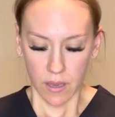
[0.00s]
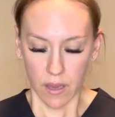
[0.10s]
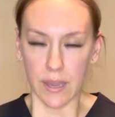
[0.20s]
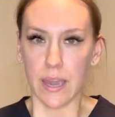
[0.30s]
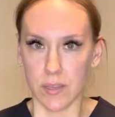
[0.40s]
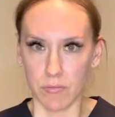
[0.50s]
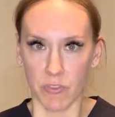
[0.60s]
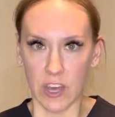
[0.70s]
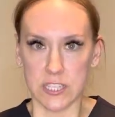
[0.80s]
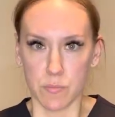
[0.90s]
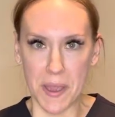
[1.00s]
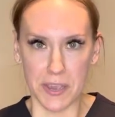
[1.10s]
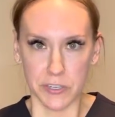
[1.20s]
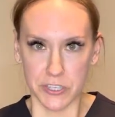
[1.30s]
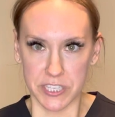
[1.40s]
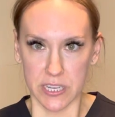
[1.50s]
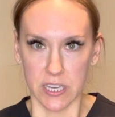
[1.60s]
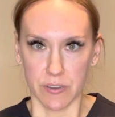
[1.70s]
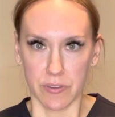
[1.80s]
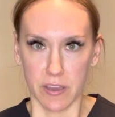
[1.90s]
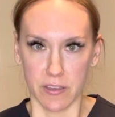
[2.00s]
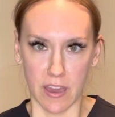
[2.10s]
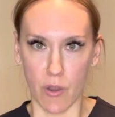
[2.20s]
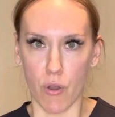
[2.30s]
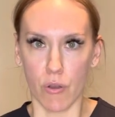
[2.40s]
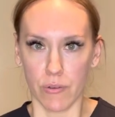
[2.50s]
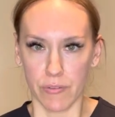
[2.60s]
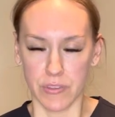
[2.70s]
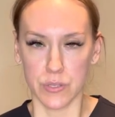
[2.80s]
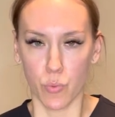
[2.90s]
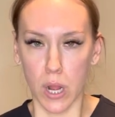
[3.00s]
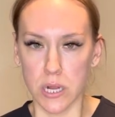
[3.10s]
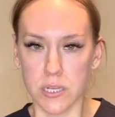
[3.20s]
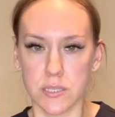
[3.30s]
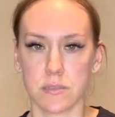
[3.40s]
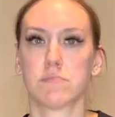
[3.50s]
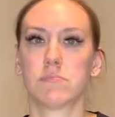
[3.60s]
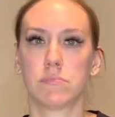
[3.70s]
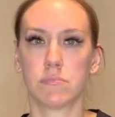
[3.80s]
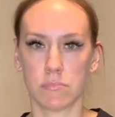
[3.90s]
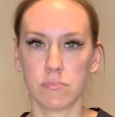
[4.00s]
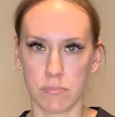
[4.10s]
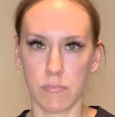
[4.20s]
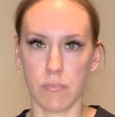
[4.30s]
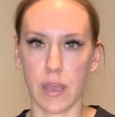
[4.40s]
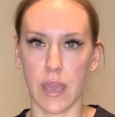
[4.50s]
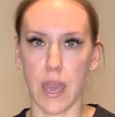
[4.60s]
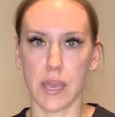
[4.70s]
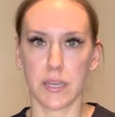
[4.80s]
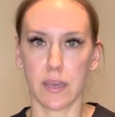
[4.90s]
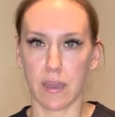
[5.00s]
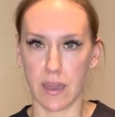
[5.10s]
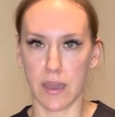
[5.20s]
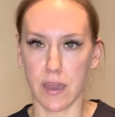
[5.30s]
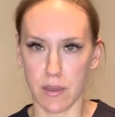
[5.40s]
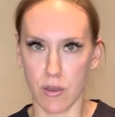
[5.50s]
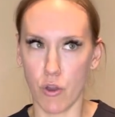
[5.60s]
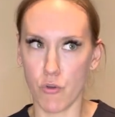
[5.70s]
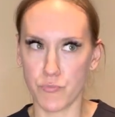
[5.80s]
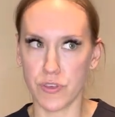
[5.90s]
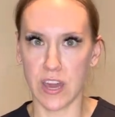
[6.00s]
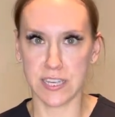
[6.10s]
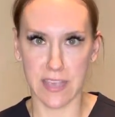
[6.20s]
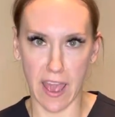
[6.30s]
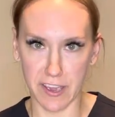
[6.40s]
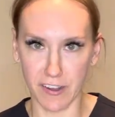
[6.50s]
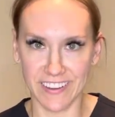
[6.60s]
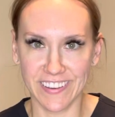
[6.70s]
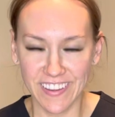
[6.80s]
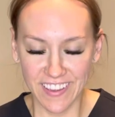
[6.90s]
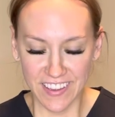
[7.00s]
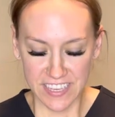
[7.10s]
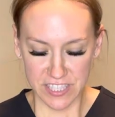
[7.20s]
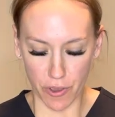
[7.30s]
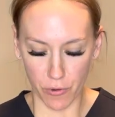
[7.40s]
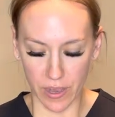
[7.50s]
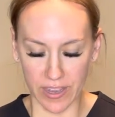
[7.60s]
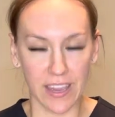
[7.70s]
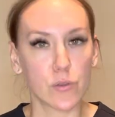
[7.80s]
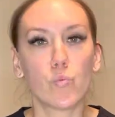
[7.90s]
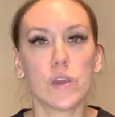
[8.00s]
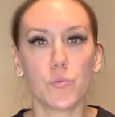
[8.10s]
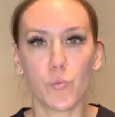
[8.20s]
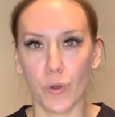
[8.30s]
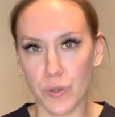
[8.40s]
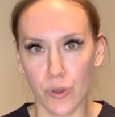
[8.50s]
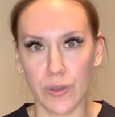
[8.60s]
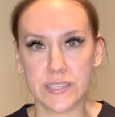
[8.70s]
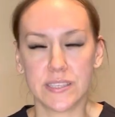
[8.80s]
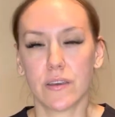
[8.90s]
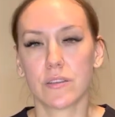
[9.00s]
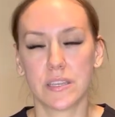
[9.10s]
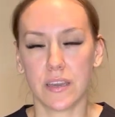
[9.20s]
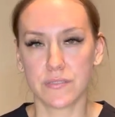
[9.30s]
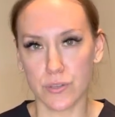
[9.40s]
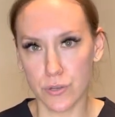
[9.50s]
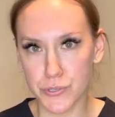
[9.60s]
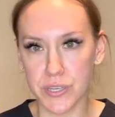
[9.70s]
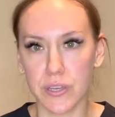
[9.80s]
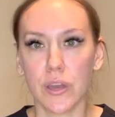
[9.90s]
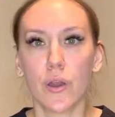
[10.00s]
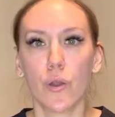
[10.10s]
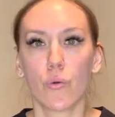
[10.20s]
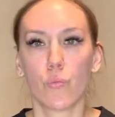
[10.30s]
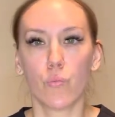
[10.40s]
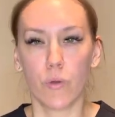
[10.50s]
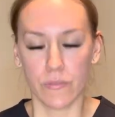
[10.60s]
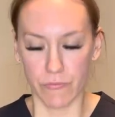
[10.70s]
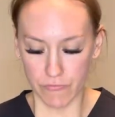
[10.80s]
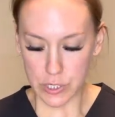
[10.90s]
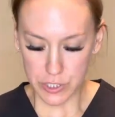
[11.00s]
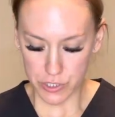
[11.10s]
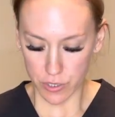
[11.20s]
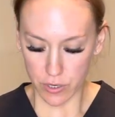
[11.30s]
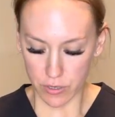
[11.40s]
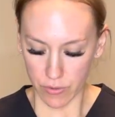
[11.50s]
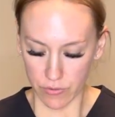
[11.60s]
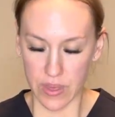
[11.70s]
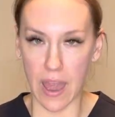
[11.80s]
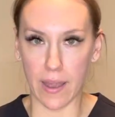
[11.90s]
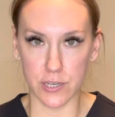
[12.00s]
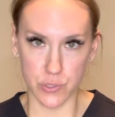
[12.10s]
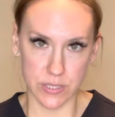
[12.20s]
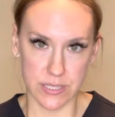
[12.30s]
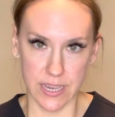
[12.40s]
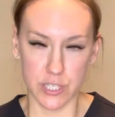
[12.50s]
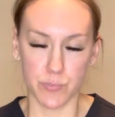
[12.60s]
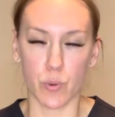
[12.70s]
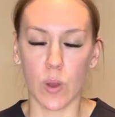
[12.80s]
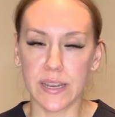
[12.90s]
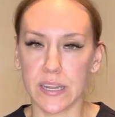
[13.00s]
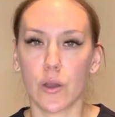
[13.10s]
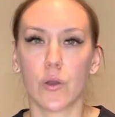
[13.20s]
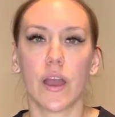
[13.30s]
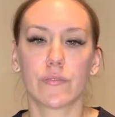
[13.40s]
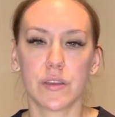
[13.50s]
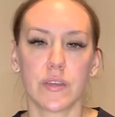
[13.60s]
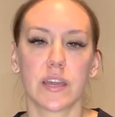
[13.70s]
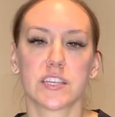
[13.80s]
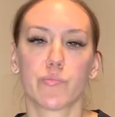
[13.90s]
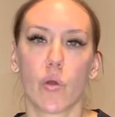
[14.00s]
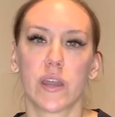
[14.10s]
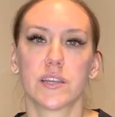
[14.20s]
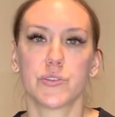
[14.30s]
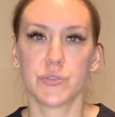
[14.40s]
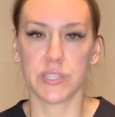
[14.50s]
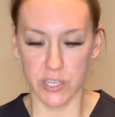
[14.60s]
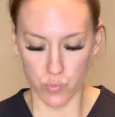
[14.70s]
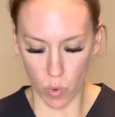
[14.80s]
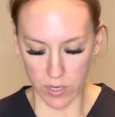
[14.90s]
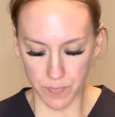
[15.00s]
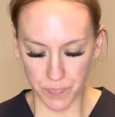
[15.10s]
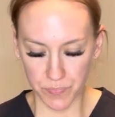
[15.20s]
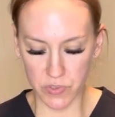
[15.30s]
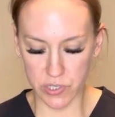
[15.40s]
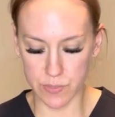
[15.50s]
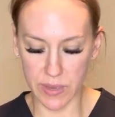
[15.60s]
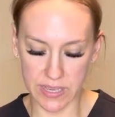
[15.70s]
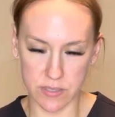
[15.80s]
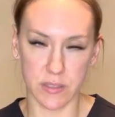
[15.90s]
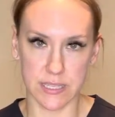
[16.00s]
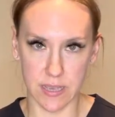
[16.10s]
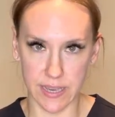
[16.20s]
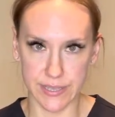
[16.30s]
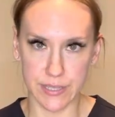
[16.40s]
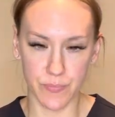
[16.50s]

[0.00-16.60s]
Again, that's my understanding of how all of this works. And I hope that that is accurate. So again, we won't know until the day of surgery for sure the actual stage, but right now everything is pointing to stage one just based on the size.